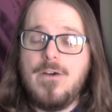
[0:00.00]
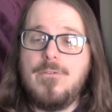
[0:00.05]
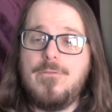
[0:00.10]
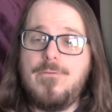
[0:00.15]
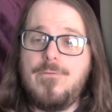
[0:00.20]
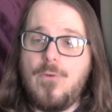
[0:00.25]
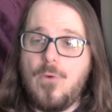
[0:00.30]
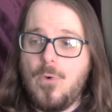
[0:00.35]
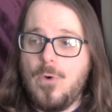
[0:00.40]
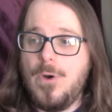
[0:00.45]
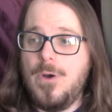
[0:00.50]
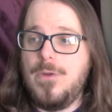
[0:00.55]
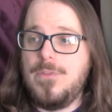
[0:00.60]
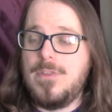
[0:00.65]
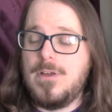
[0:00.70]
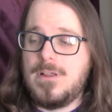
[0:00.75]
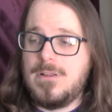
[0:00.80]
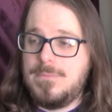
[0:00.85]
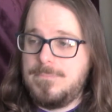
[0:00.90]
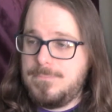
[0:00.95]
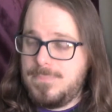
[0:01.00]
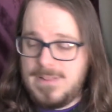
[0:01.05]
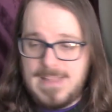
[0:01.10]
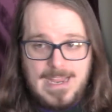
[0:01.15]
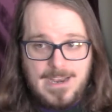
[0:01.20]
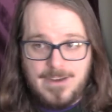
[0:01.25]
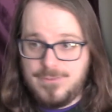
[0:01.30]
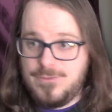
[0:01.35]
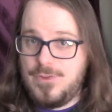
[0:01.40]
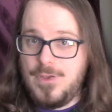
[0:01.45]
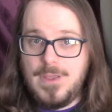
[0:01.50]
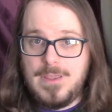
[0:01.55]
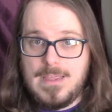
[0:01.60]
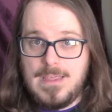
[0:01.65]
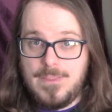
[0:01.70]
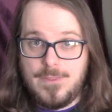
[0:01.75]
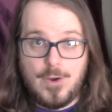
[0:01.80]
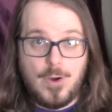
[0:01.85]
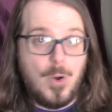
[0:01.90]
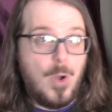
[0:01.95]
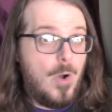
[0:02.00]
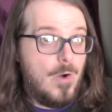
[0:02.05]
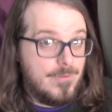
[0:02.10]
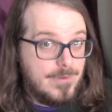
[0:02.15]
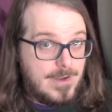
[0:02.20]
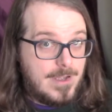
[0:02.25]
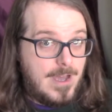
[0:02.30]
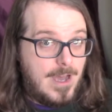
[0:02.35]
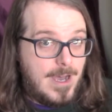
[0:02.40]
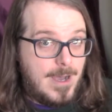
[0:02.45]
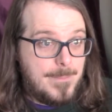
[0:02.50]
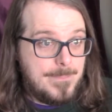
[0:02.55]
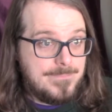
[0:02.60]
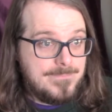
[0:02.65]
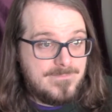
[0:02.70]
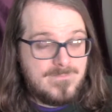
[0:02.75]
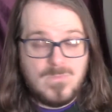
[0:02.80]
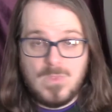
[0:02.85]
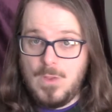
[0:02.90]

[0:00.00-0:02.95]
for the players to either overcome,